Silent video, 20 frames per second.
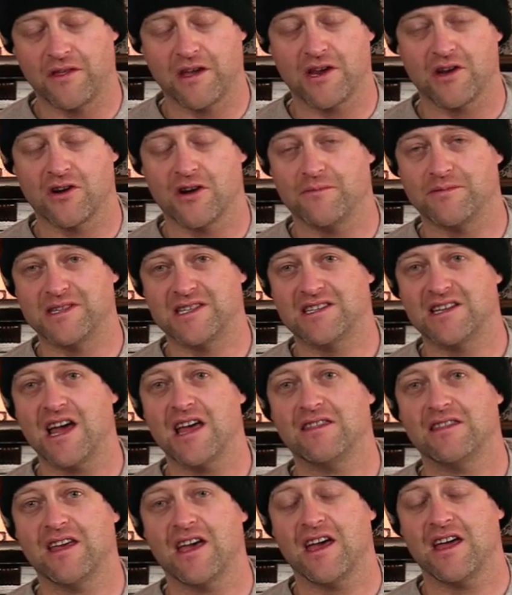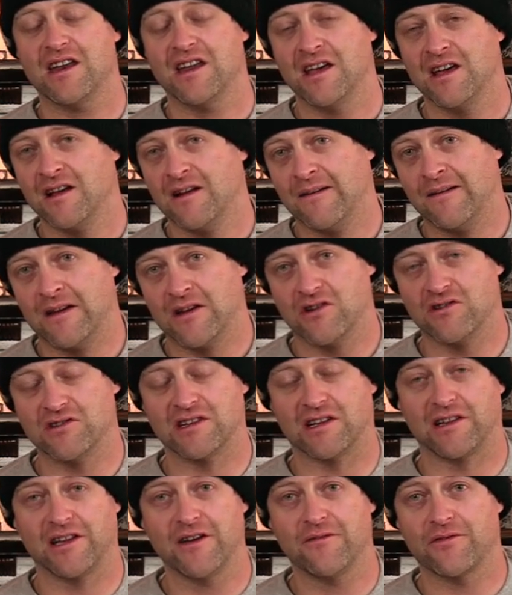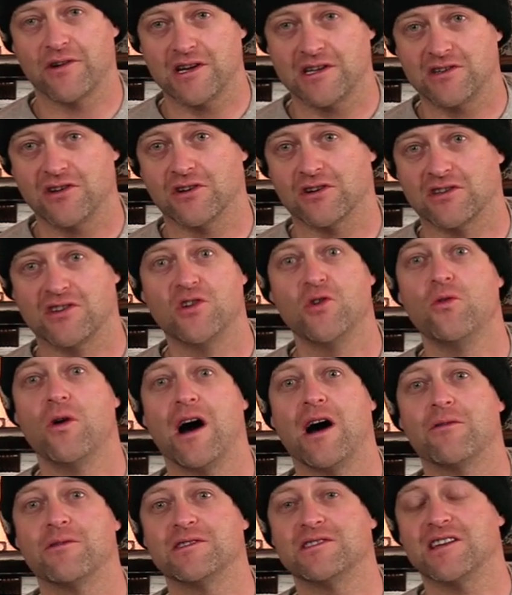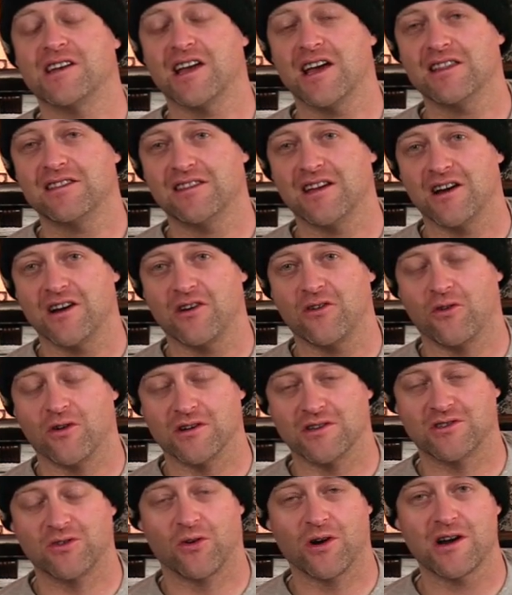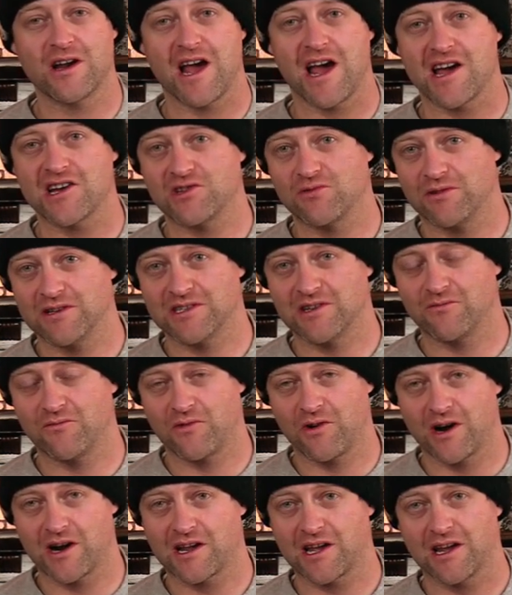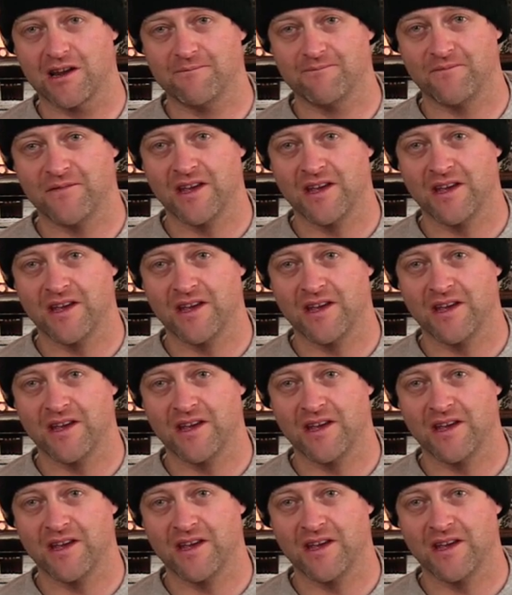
that you're upset that your delivery took 2 hours to get there or DoorDash wasn't working.